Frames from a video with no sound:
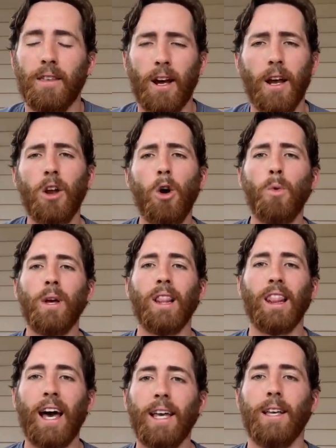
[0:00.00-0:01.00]
And I know we
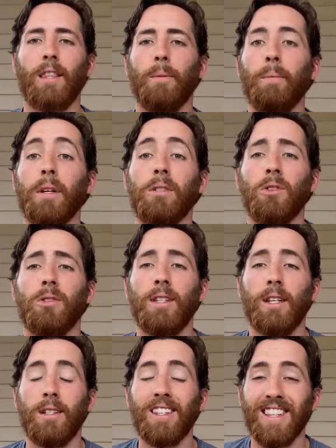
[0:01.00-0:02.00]
liken the mustard
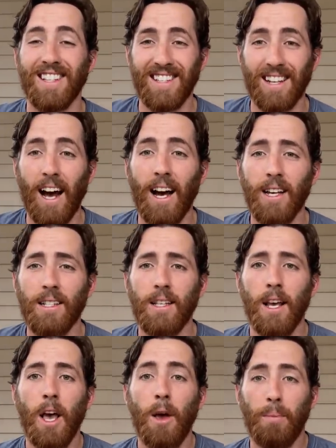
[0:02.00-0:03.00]
seed to the size
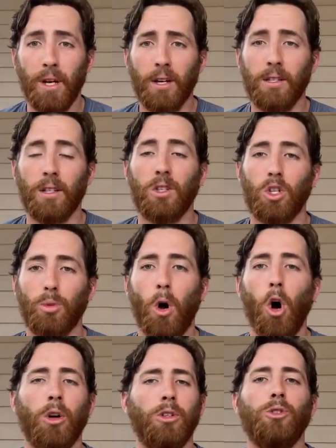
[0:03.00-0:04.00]
because it's
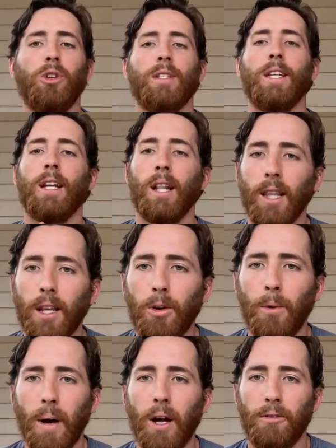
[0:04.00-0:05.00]
small and you just need a
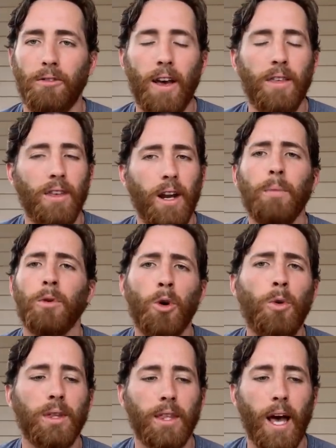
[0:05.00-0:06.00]
little amount of faith, and I'm
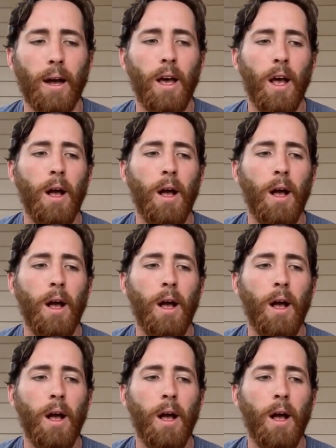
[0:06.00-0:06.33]
cool with that.